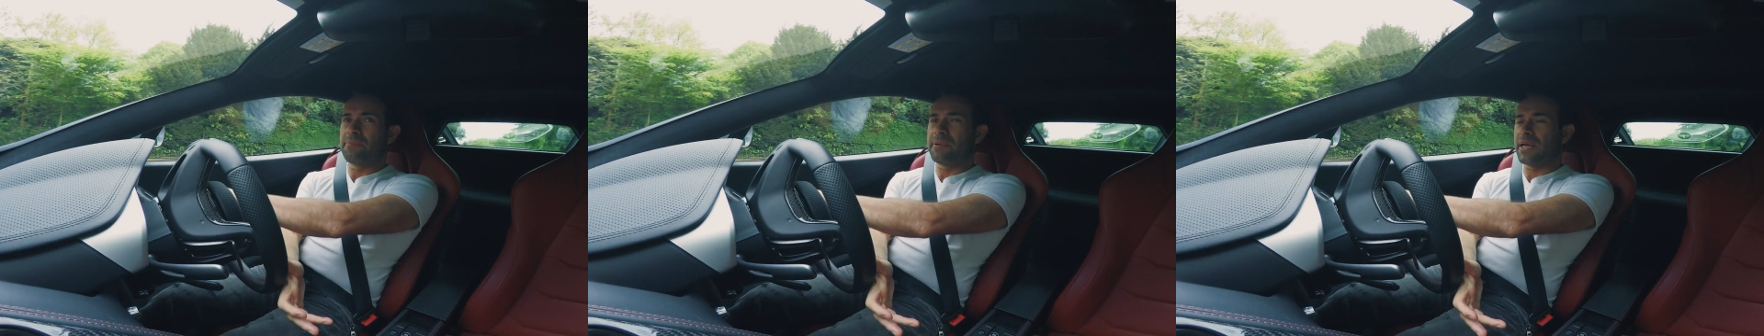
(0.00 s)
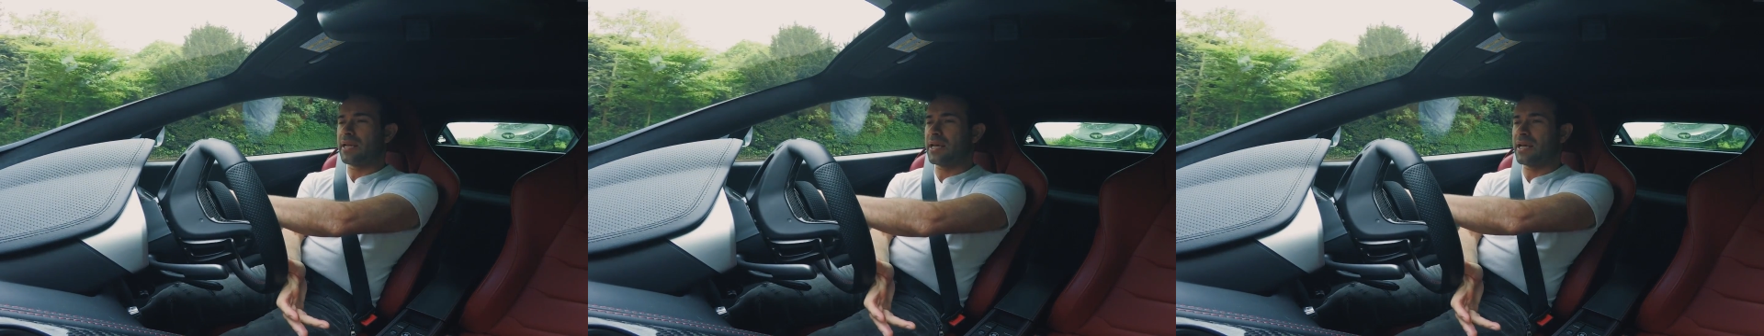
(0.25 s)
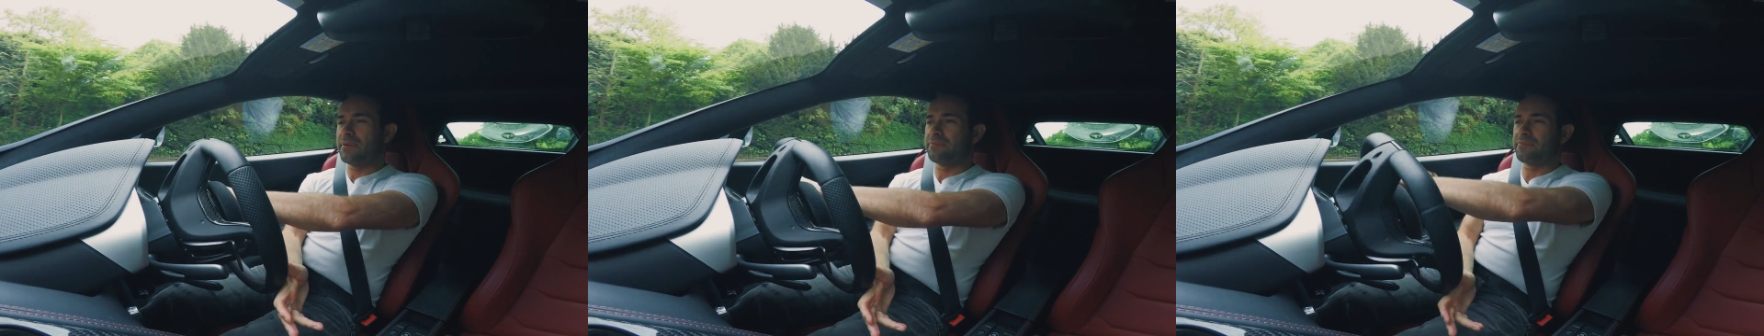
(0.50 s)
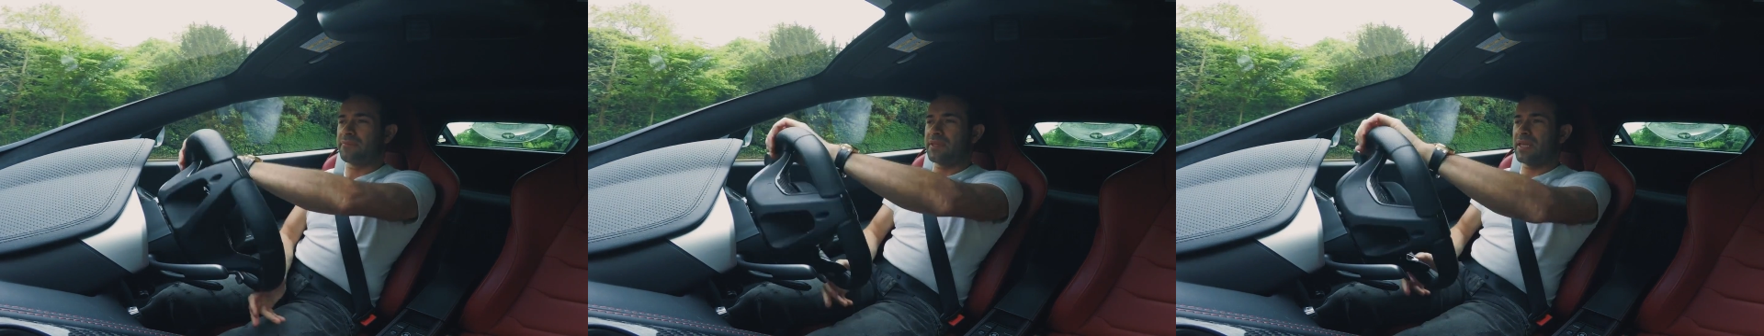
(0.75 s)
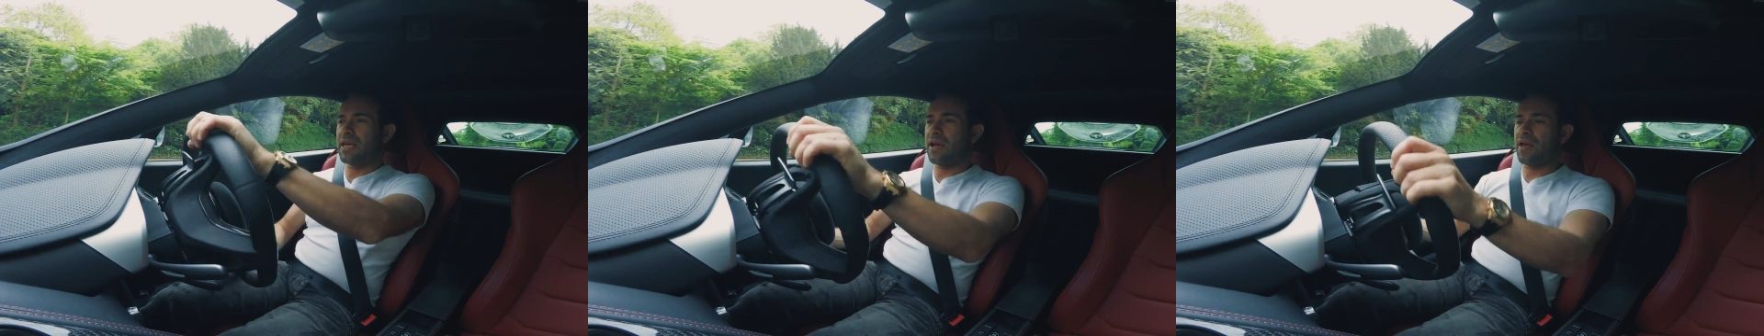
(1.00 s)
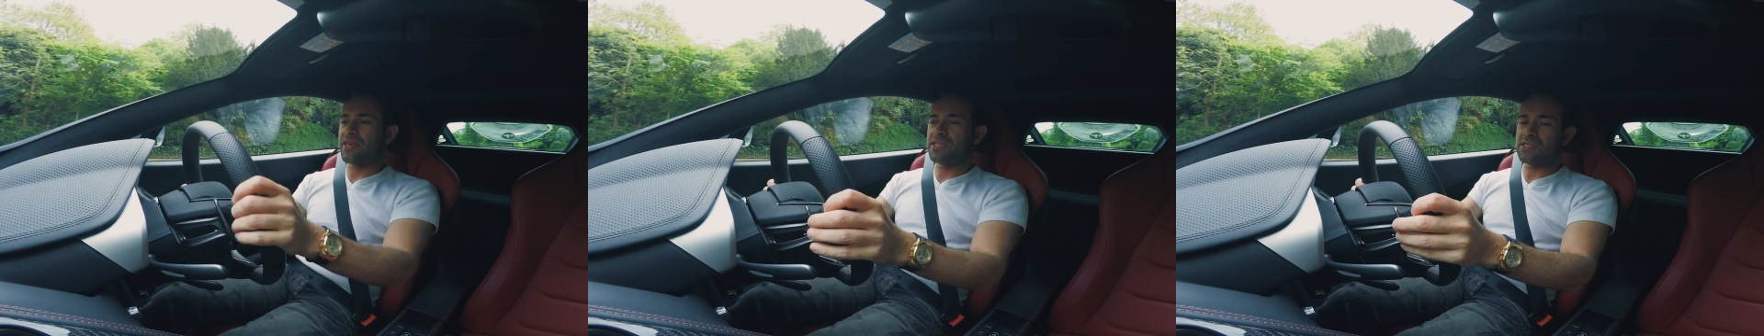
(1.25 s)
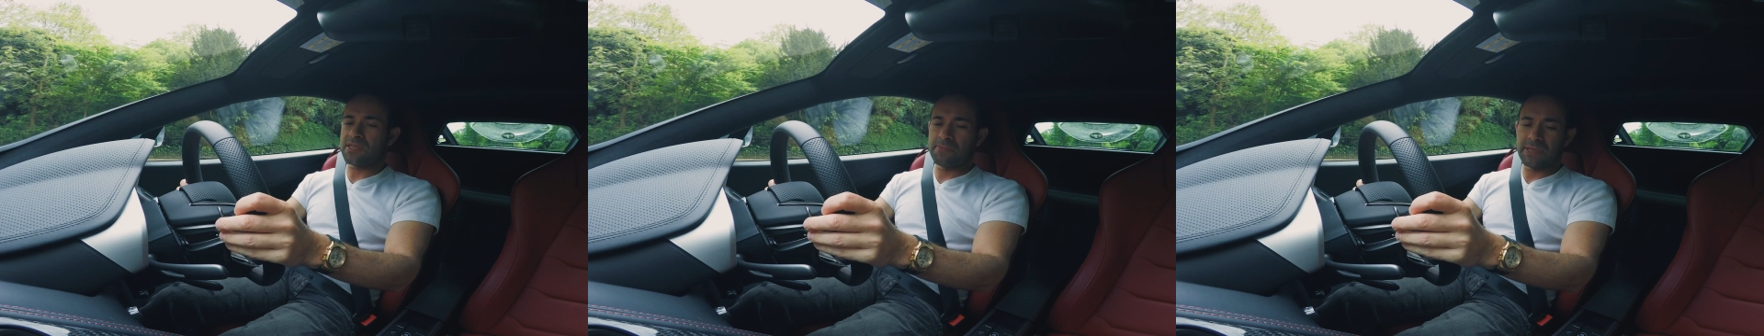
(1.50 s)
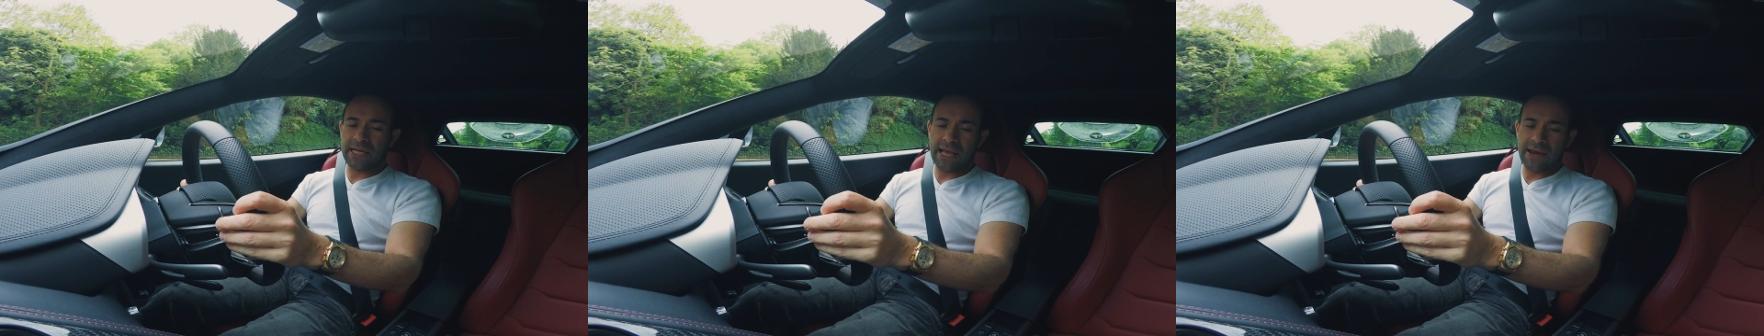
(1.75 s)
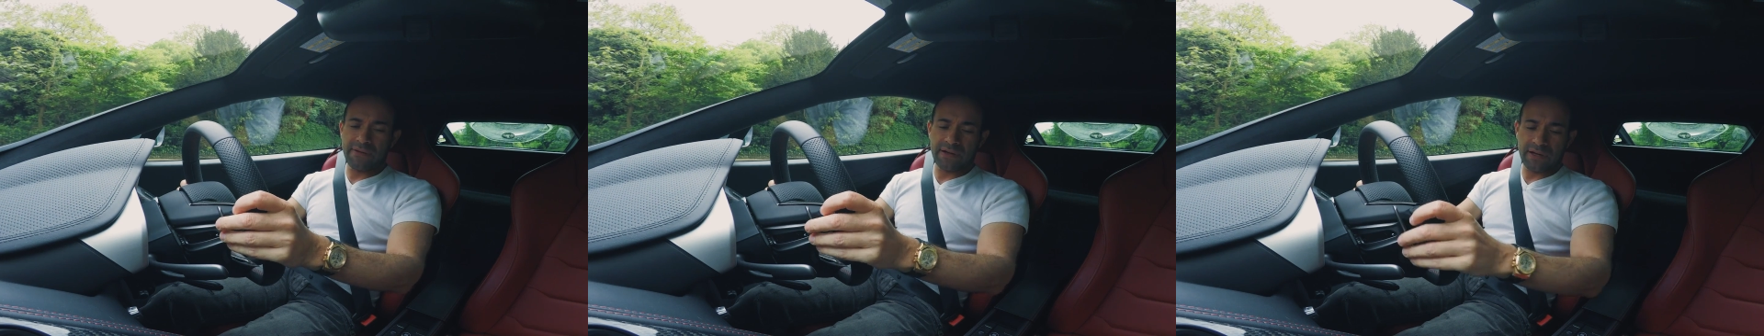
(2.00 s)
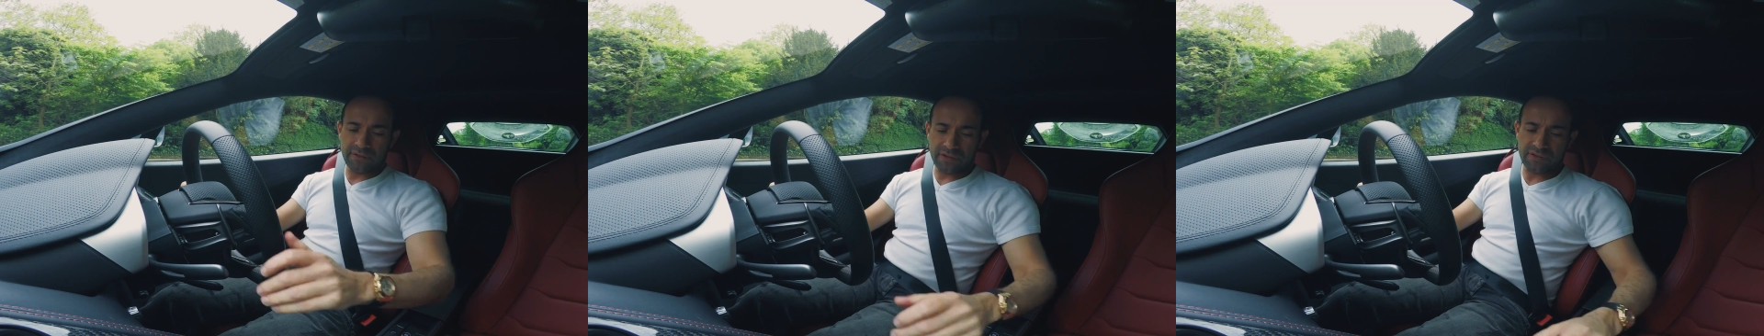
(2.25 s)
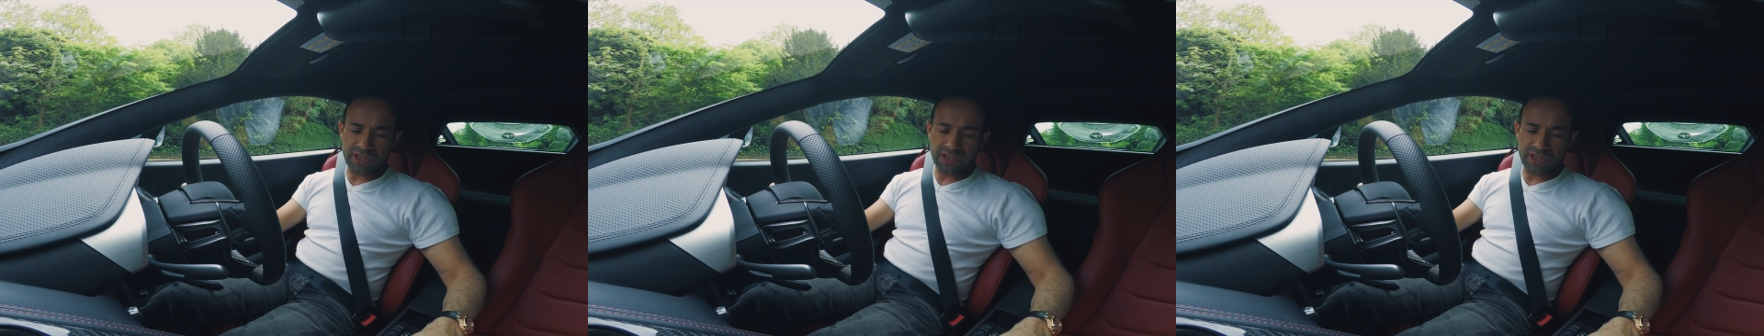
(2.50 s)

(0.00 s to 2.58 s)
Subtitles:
But yeah, the McLaren